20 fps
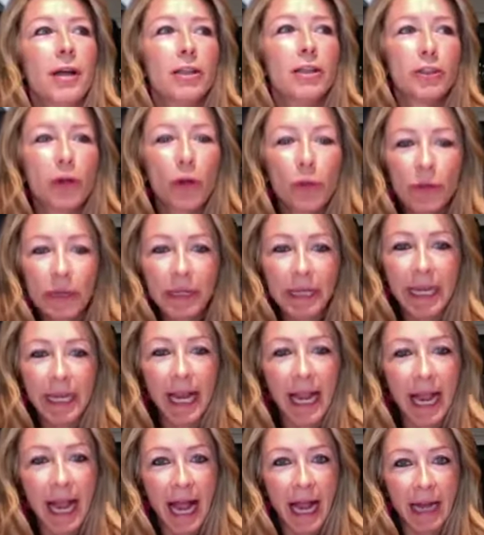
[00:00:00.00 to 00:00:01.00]
don't really
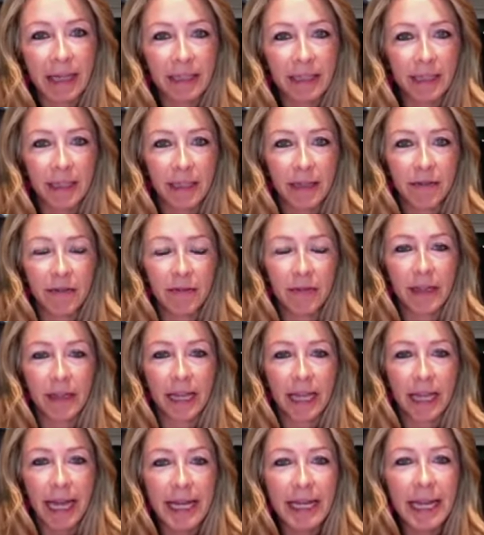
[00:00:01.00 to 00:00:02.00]
get active,
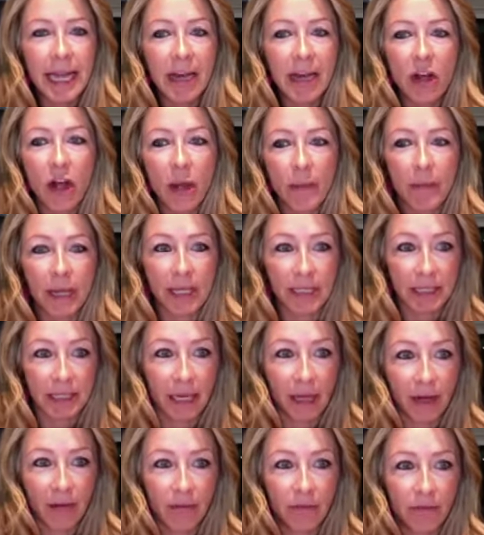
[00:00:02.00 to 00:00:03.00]
like I get on
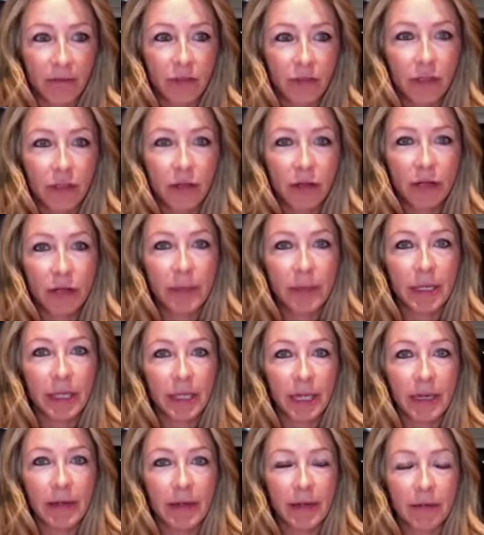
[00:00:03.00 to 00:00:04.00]
myself. Do you know what I mean?
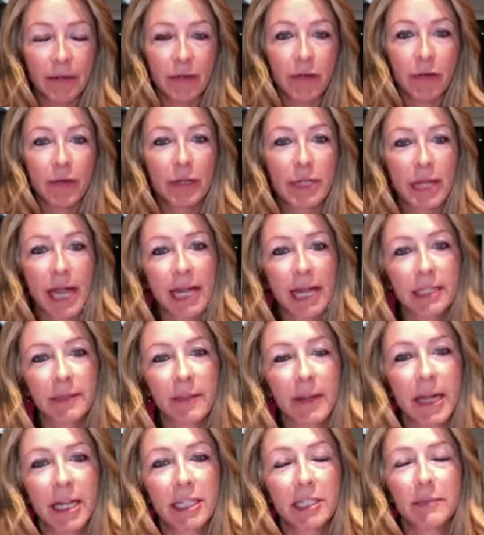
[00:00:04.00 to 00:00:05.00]
Like if you were to ask
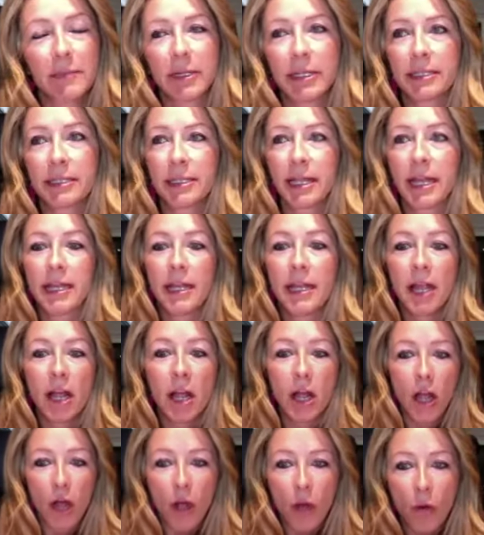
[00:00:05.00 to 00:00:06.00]
my husband, it's like
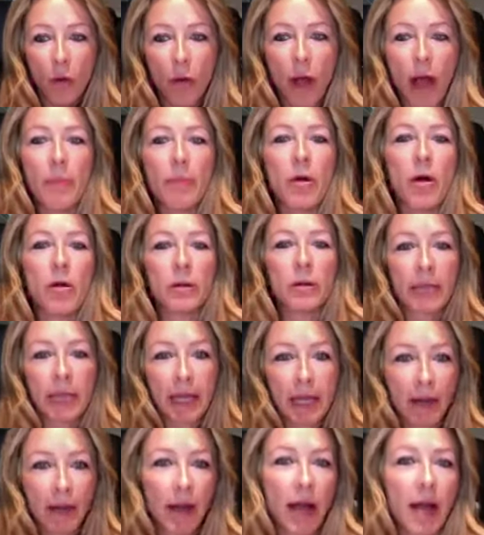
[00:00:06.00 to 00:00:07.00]
I'm all
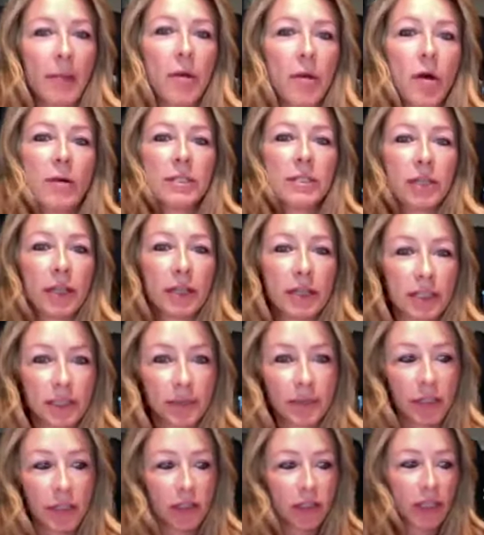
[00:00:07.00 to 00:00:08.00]
like uh, I'm always on
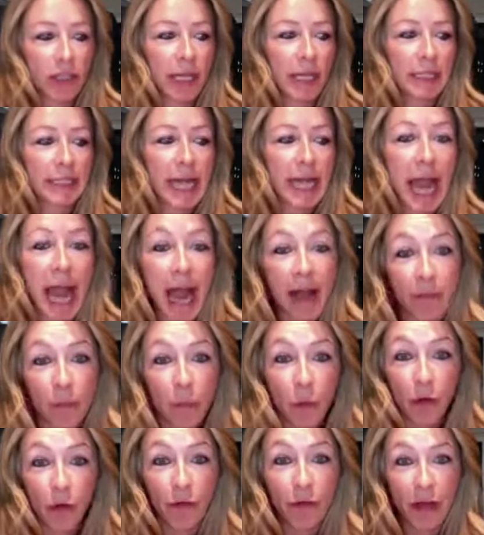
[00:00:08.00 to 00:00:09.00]
this mission, like to have
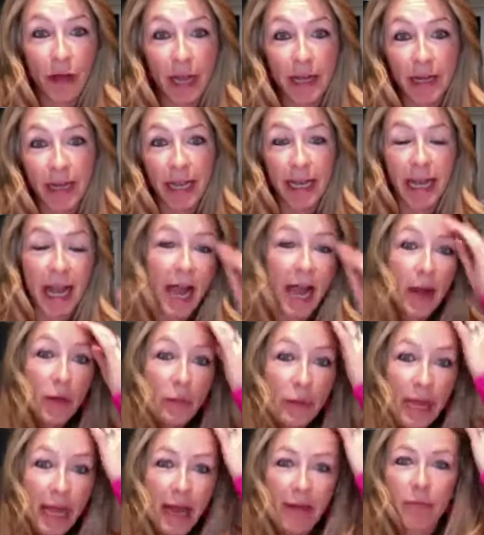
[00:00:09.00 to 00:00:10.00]
more fun. Like how do
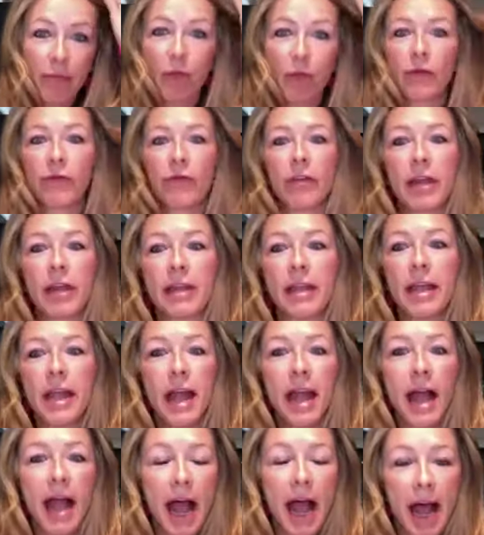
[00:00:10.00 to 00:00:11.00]
we have more fun?
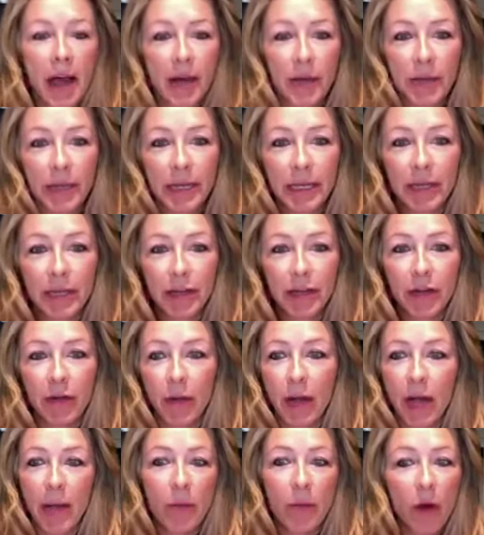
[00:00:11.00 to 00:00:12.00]
How do we you know
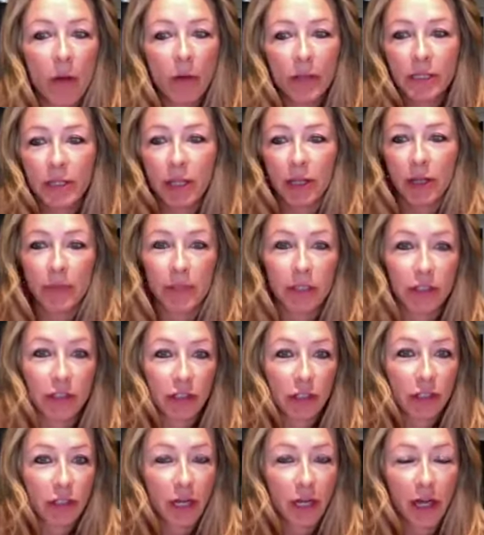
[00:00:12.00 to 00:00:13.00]
I'm always on the
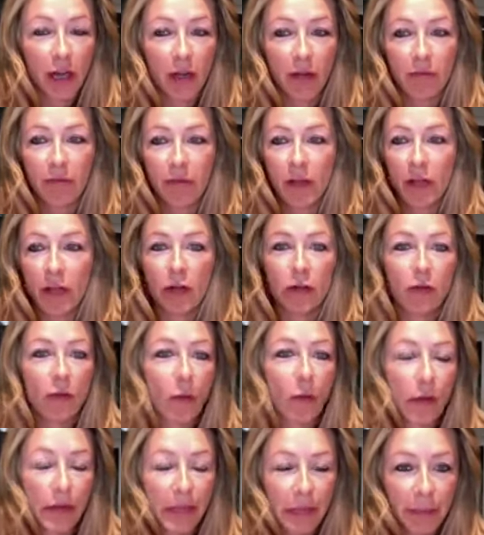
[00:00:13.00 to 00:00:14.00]
mission of
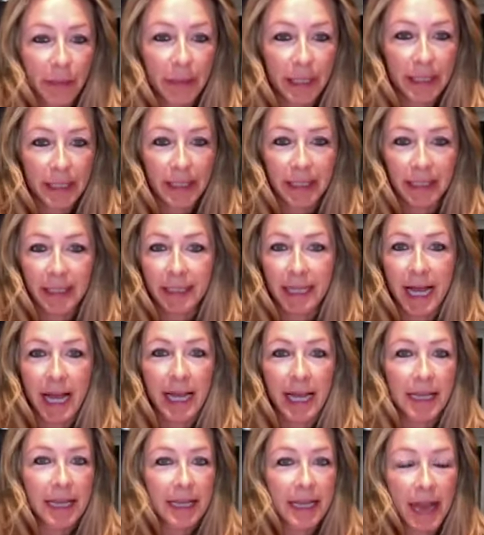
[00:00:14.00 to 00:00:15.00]
growing the business.
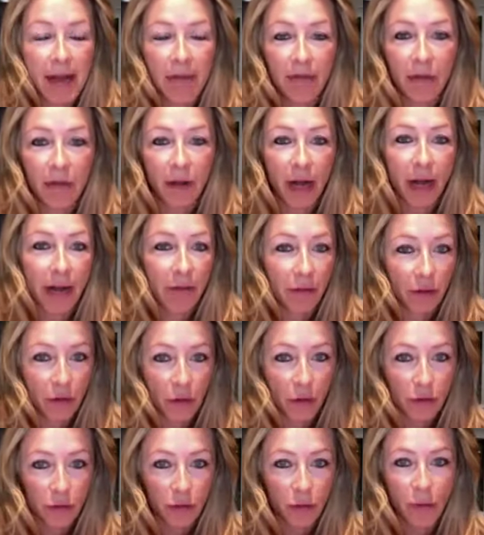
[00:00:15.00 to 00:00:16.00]
That never ever
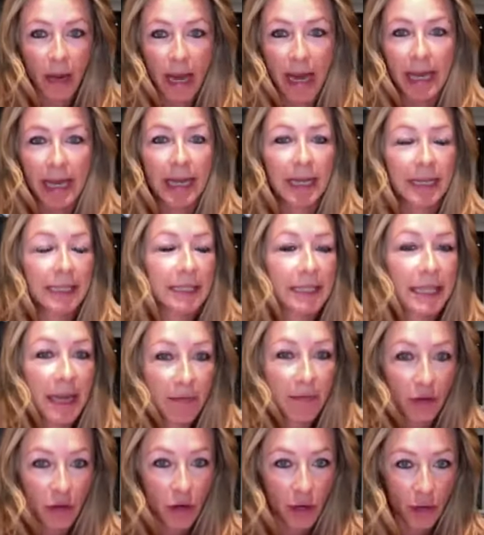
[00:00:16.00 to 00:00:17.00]
goes away. It's
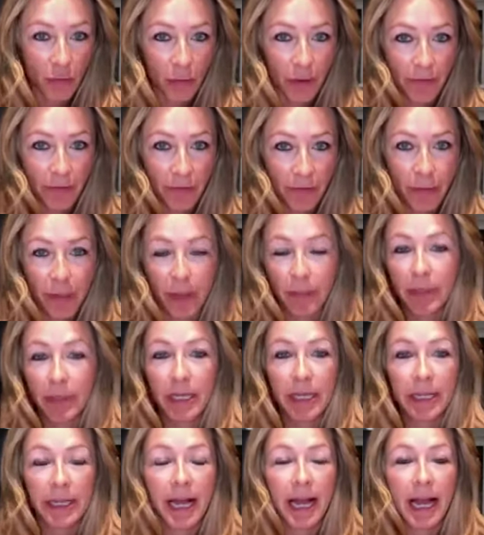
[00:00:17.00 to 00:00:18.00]
never gone away for me.
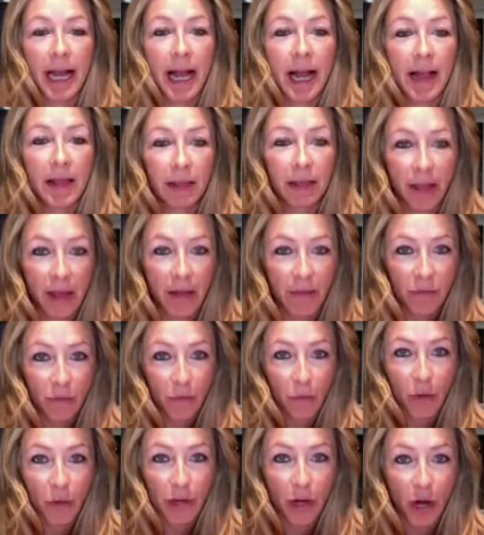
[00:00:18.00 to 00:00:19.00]
Meaning that I love
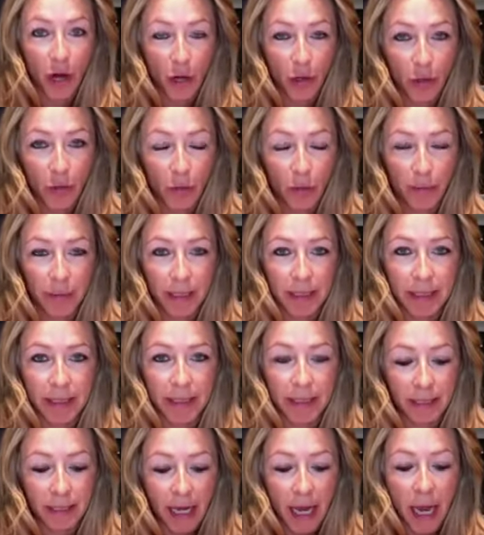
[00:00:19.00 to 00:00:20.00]
growing HeartCore Business.